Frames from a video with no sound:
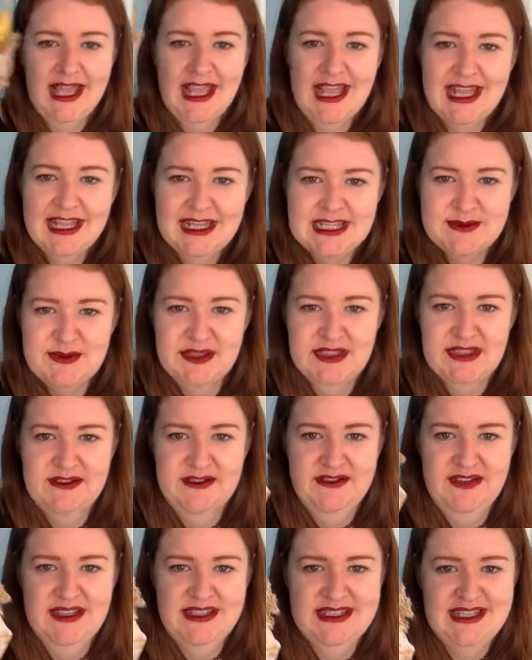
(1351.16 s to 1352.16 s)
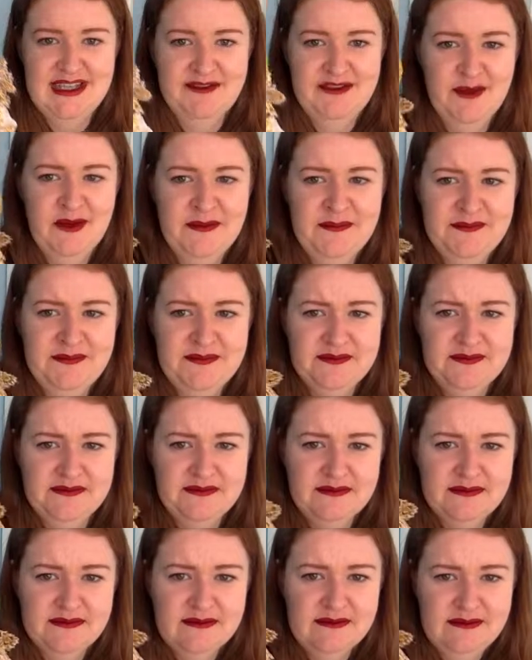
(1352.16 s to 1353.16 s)
Elizabeth I, everyone.
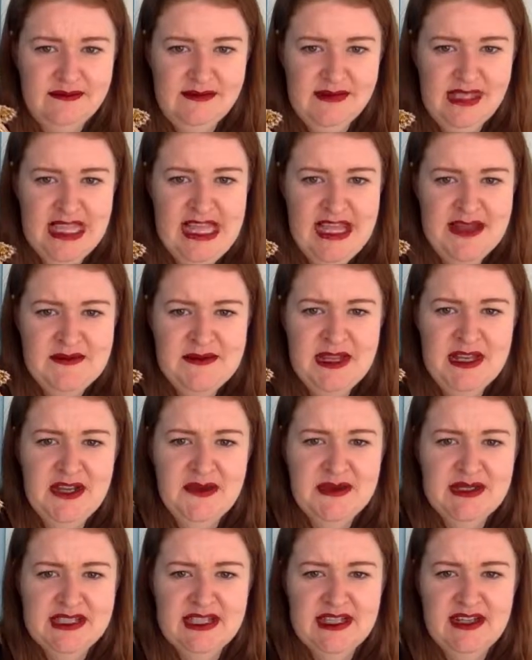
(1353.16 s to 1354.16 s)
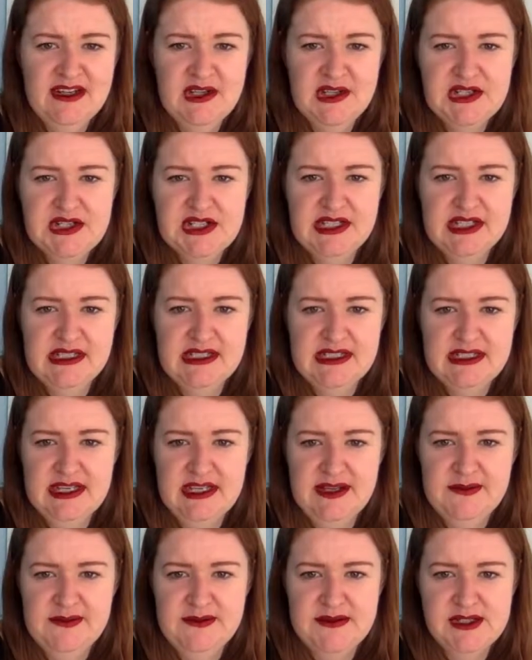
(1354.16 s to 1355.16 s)
Yep, you know what you say, because she's
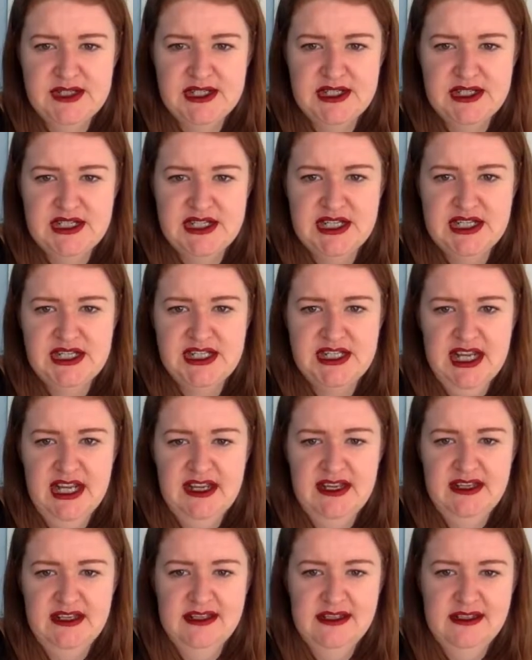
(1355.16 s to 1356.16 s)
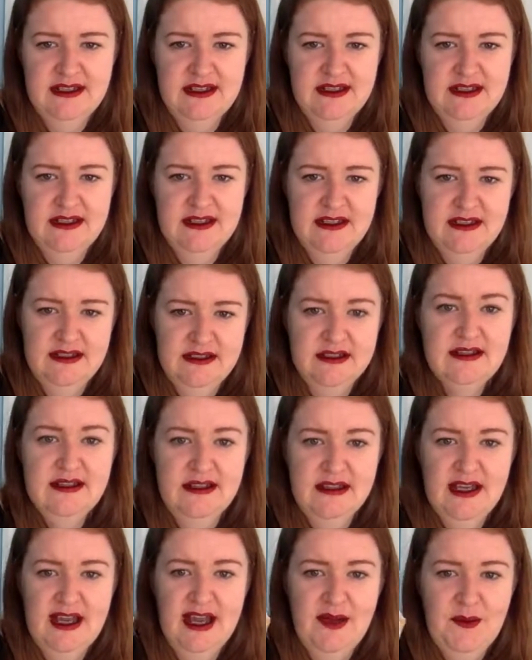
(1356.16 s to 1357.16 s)
ginger
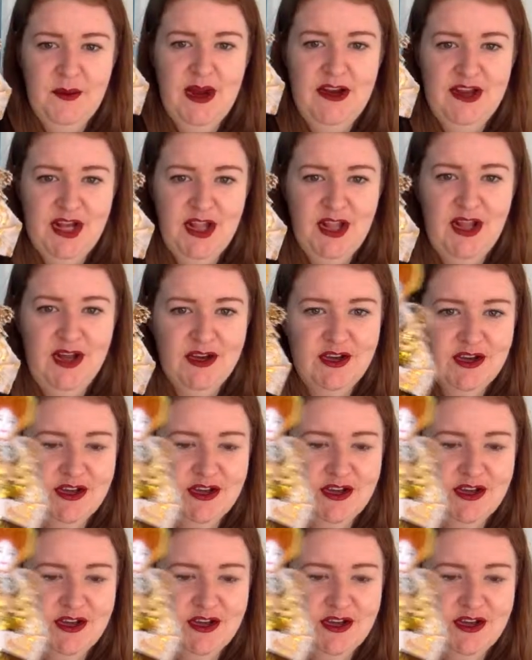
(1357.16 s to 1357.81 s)
and wearing a lot of